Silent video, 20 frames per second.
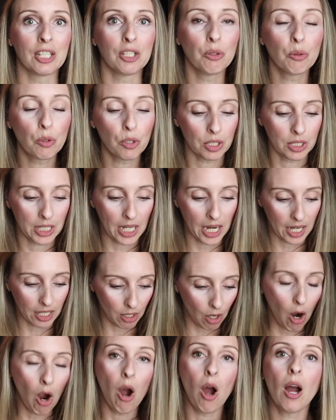You could get
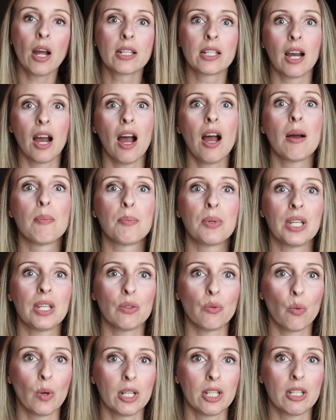caught up
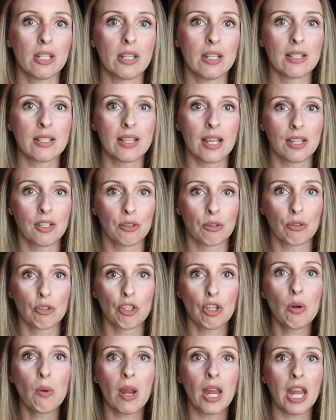in what it is that you're
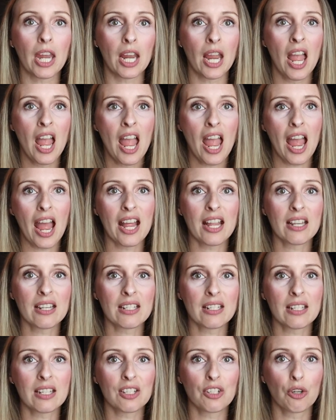doing,
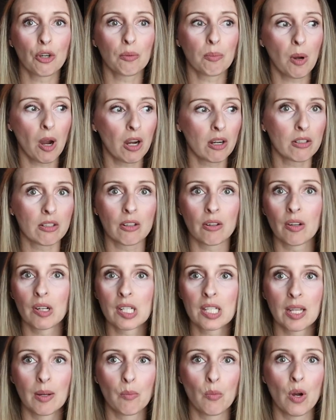and your partner or
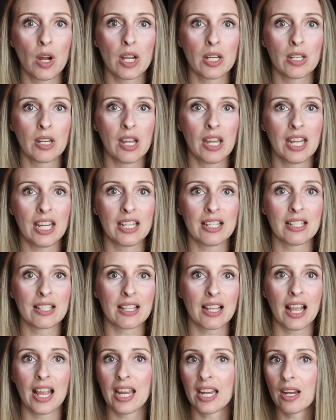someone is
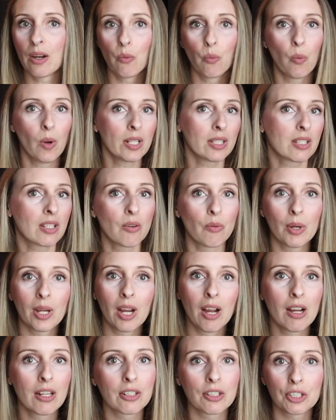like, what's
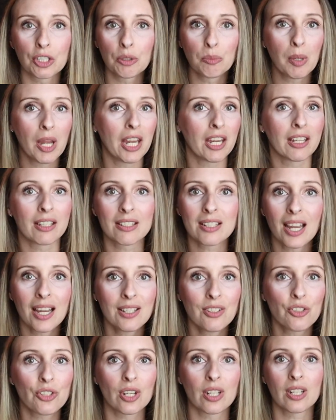going on? Are you paying
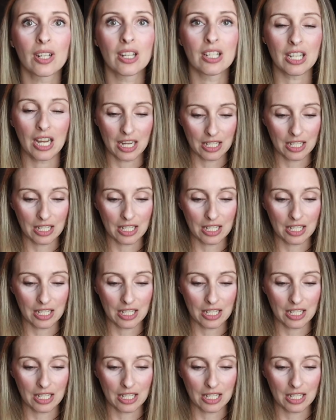attention?